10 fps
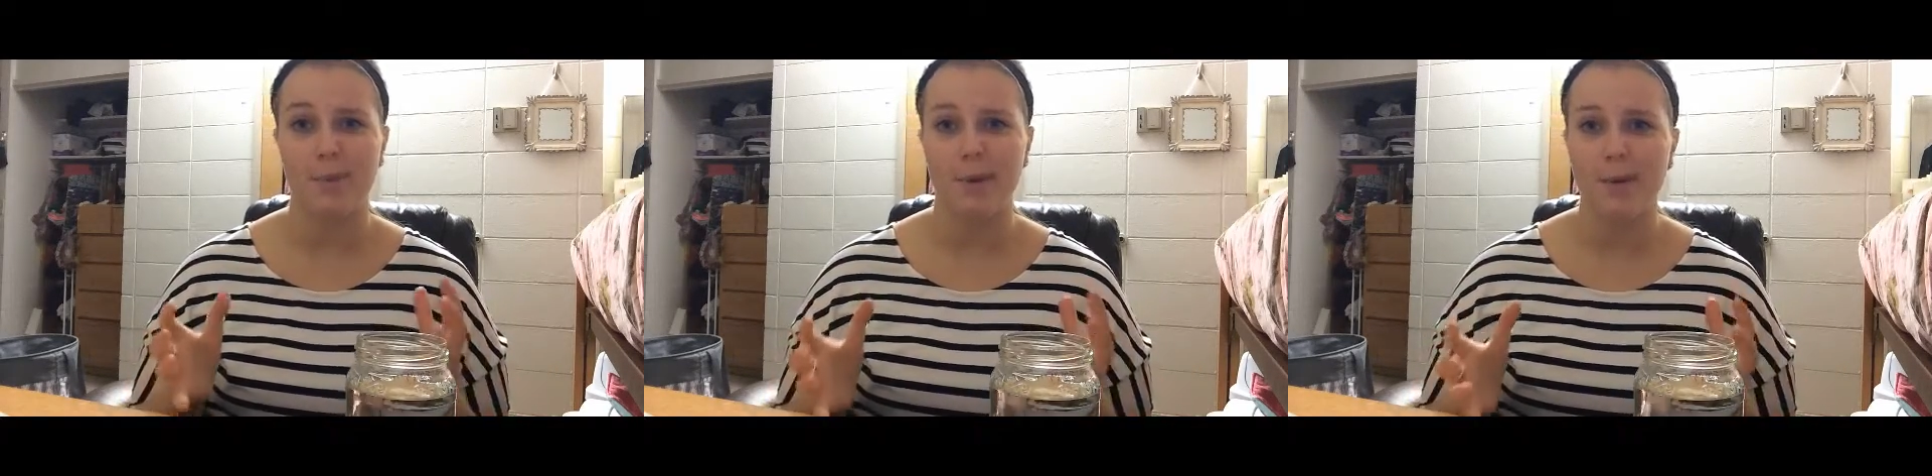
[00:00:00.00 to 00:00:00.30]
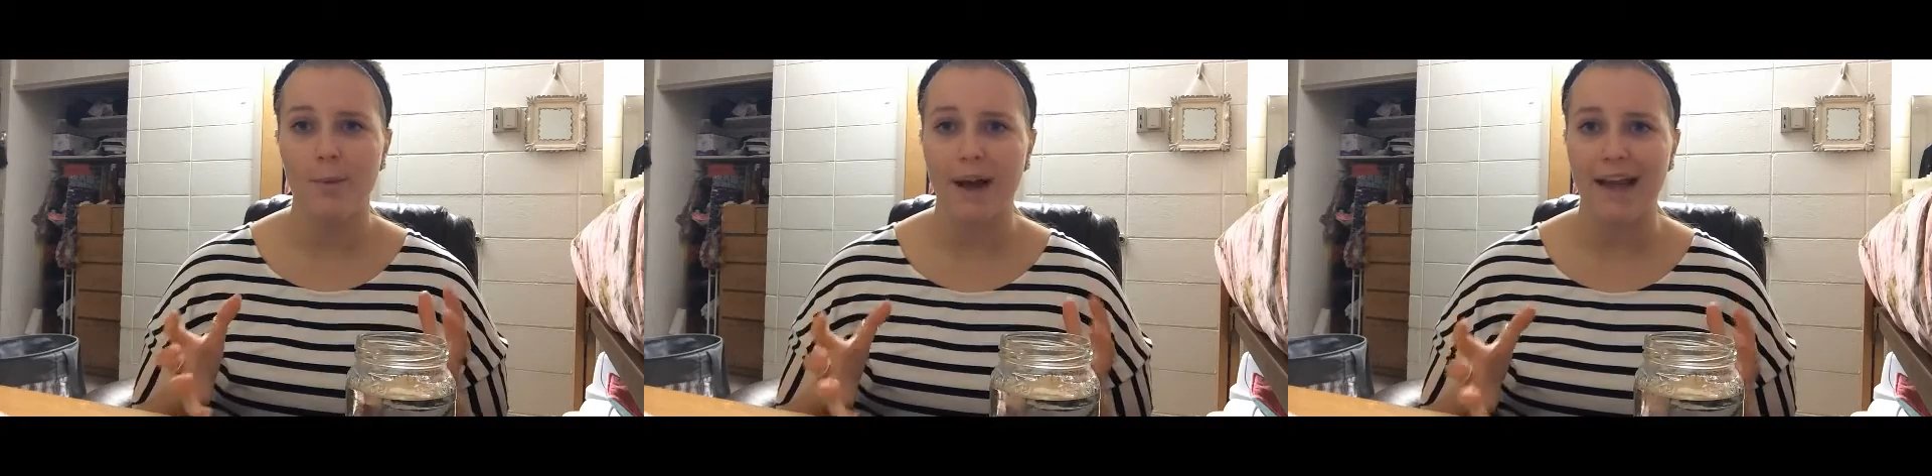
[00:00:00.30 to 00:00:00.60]

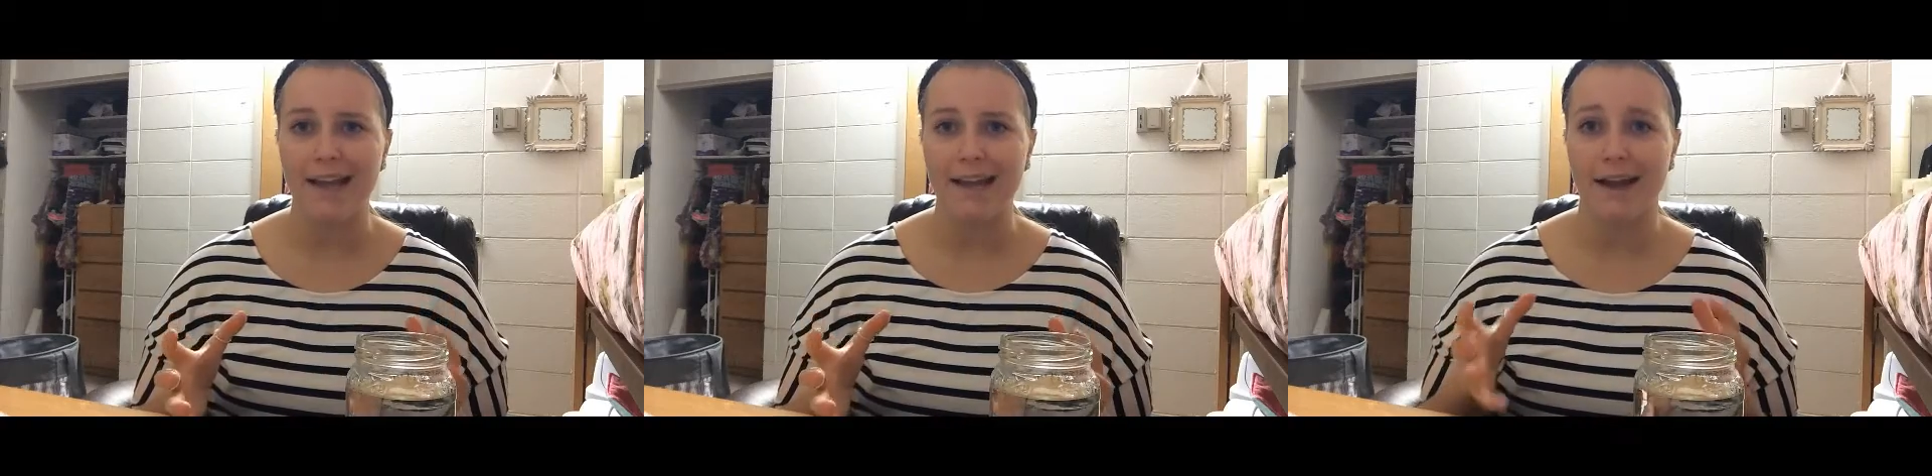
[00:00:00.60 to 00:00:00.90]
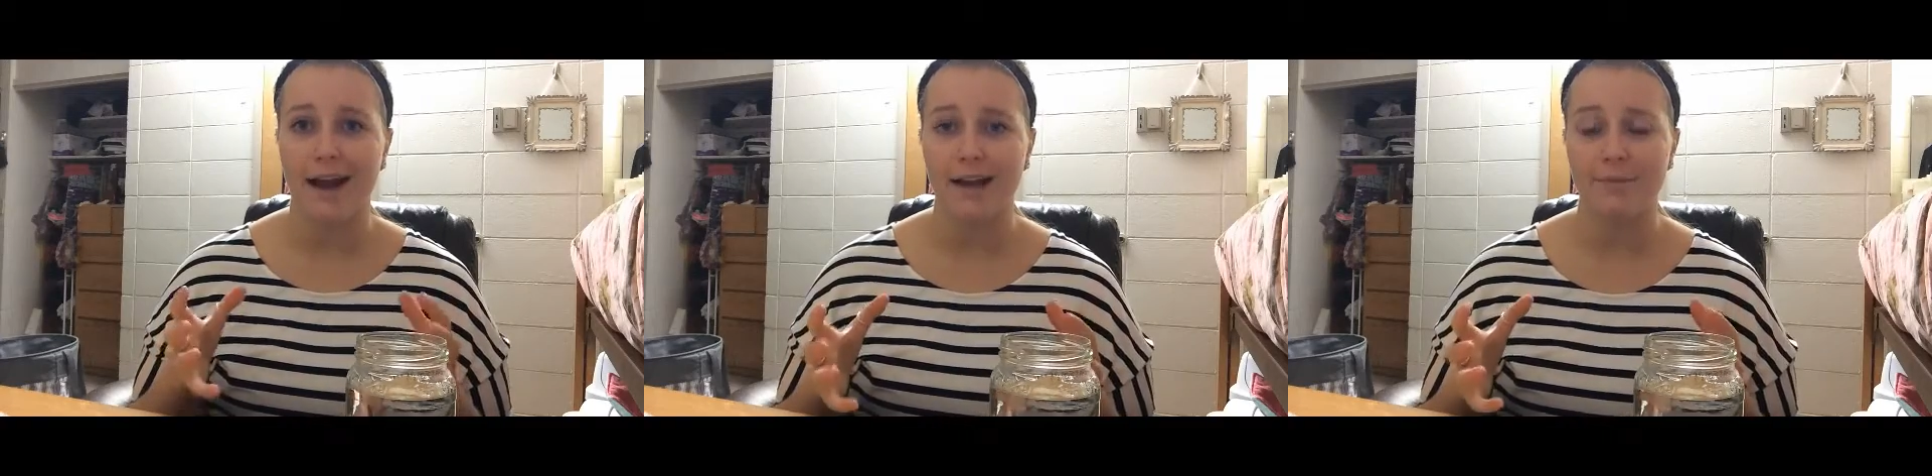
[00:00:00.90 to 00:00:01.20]
big white
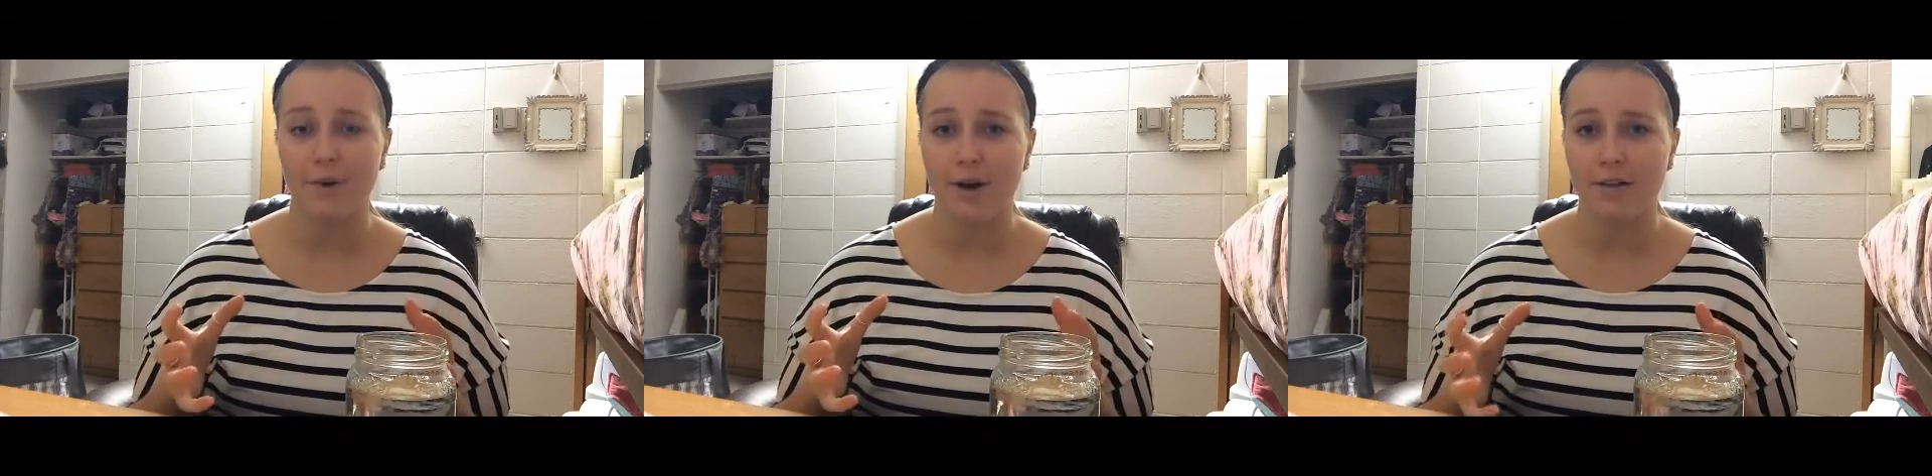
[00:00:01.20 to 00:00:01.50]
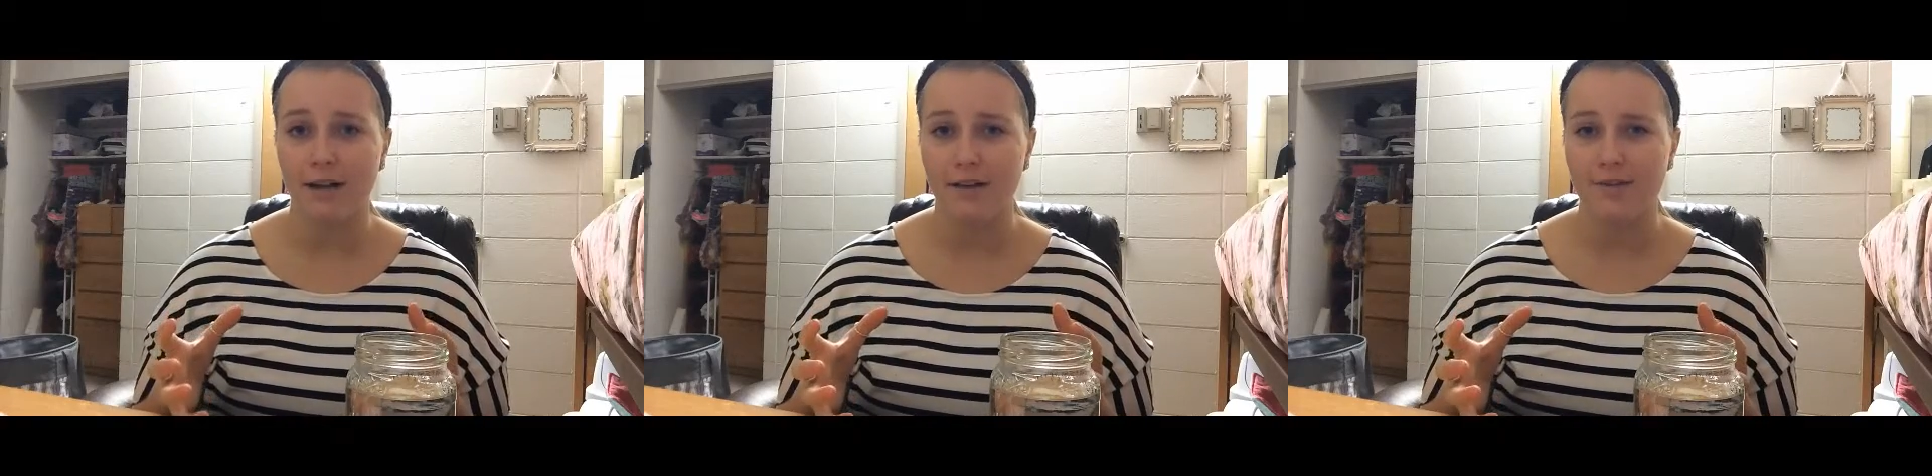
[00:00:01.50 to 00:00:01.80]
cotton ball
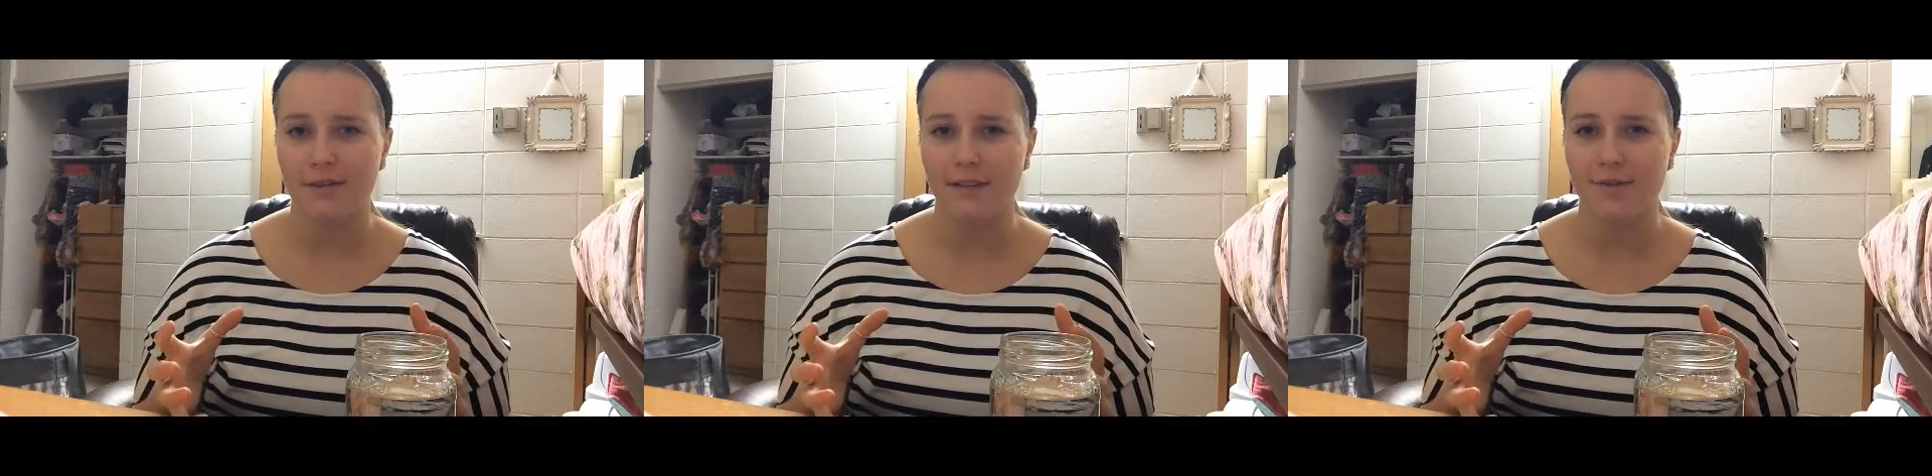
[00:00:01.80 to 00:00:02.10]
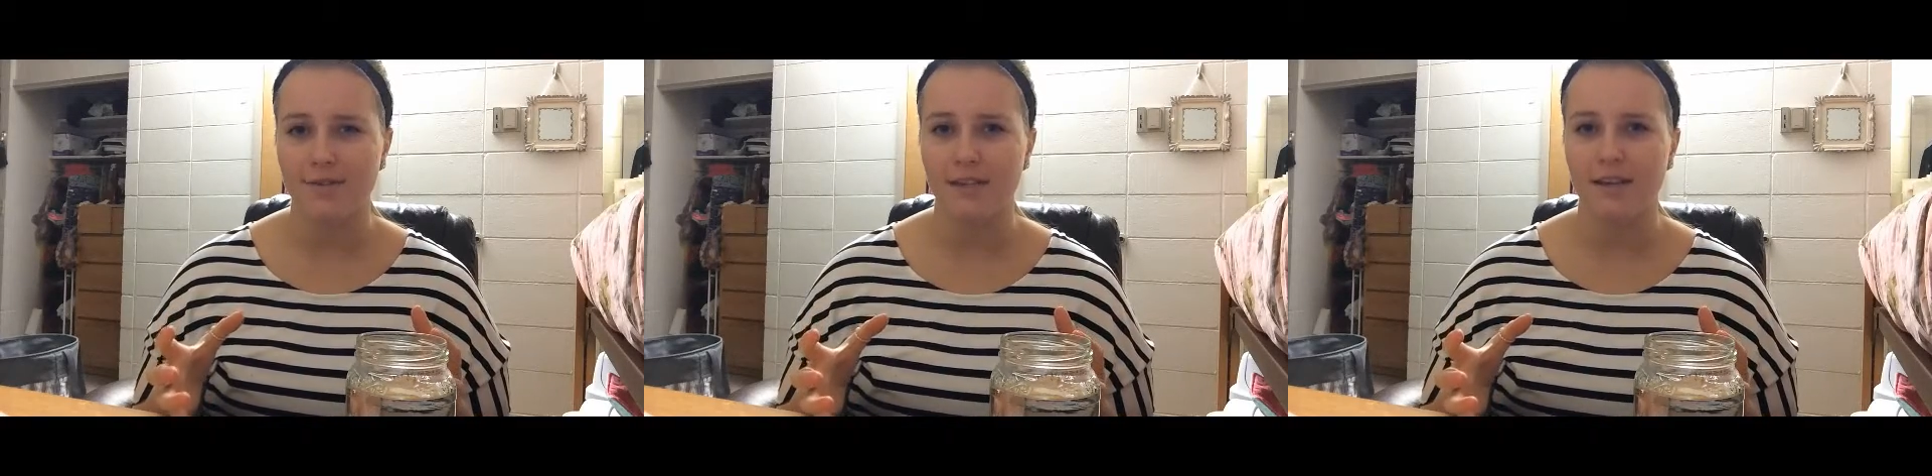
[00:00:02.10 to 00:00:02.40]
clouds that you
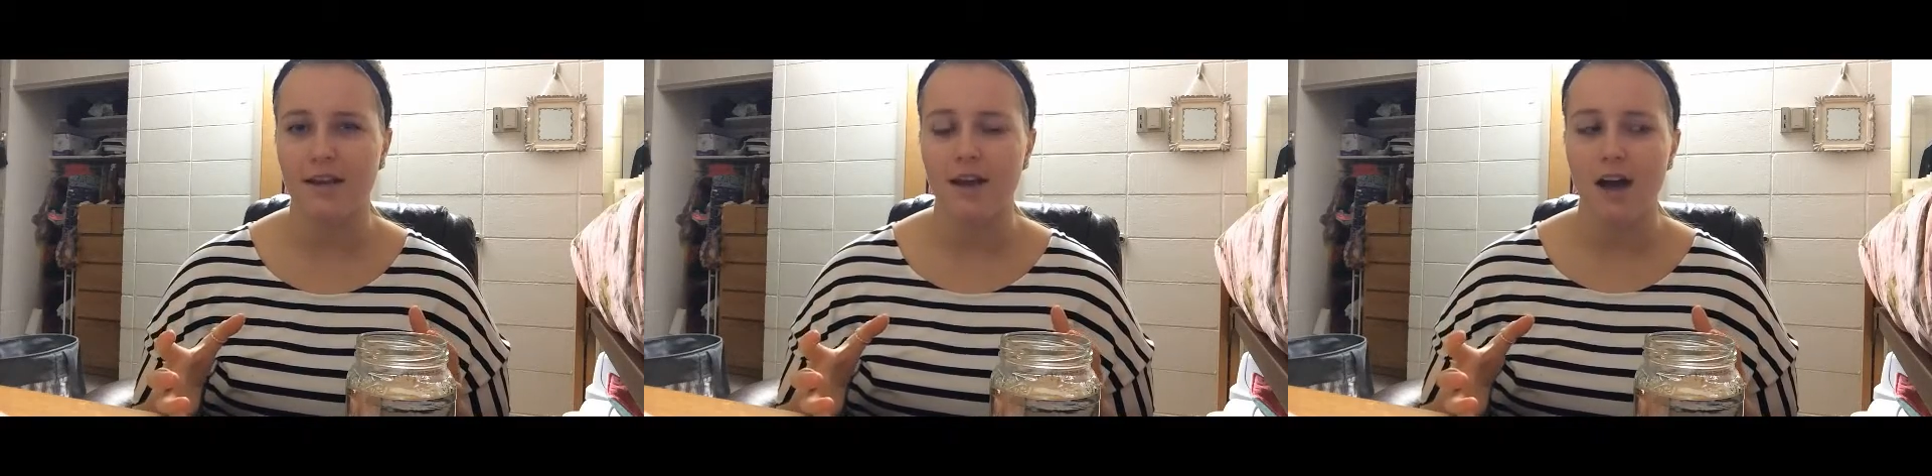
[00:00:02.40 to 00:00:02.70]
see